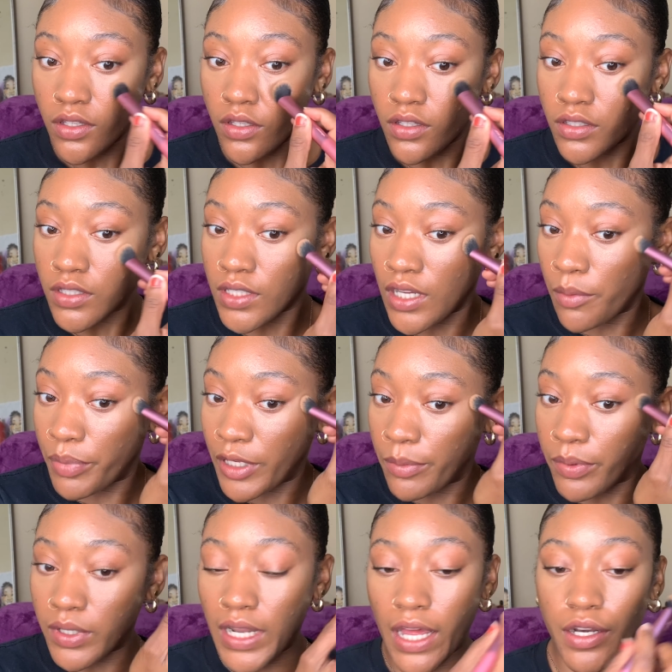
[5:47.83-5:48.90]
some
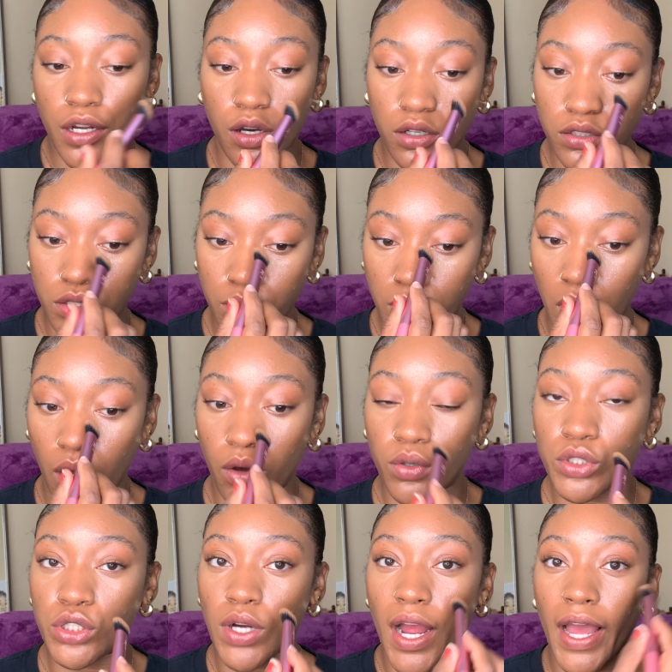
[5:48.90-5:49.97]
people I know do the whole
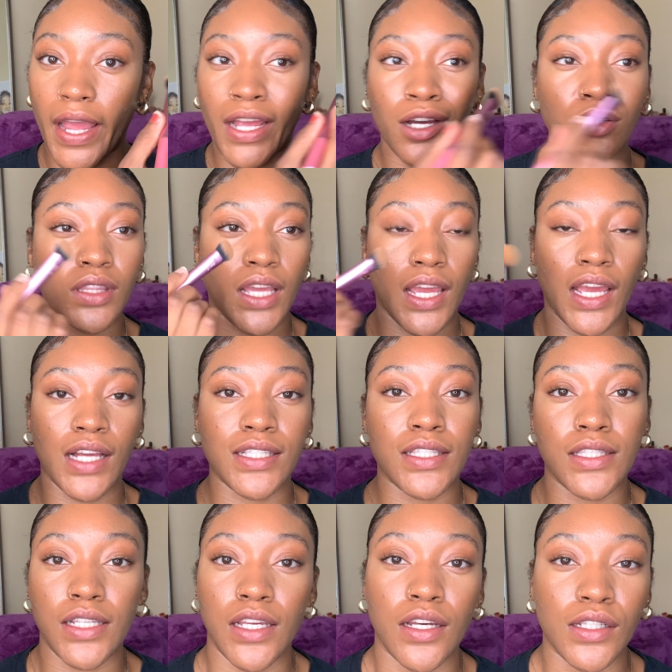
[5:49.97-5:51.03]
triangle thing
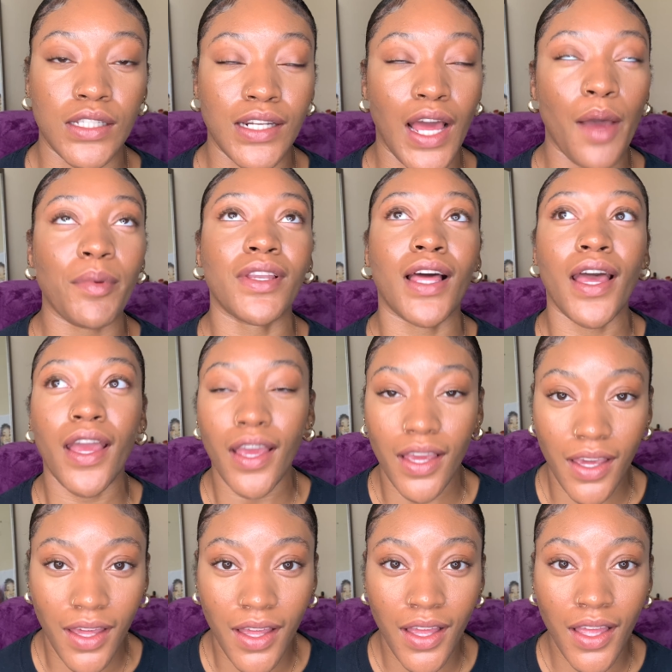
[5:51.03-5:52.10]
still. And I'll be
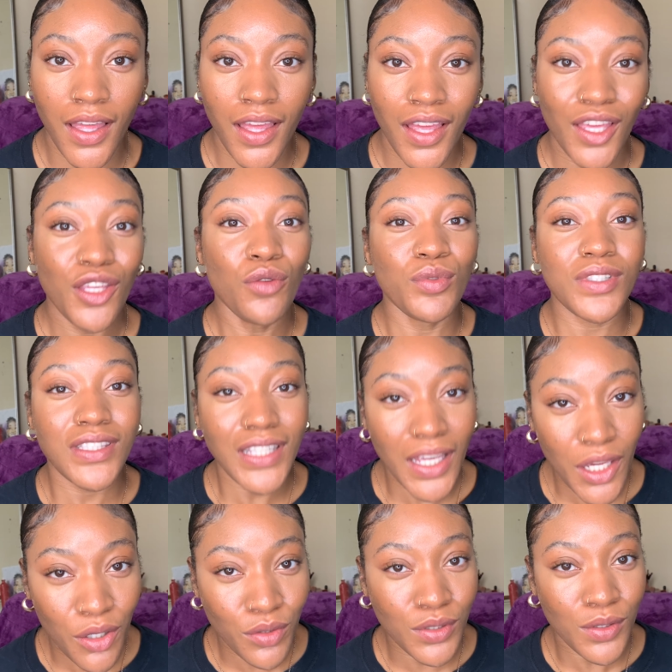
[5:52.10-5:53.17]
like,
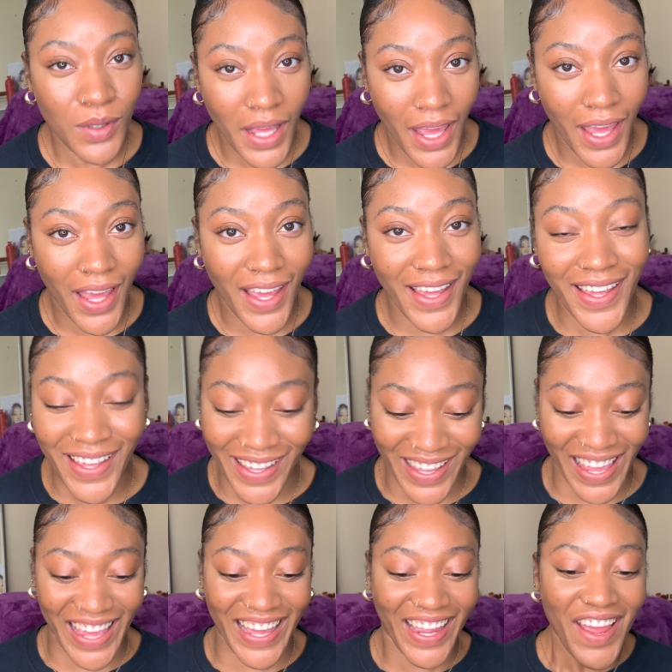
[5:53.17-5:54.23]
still do that.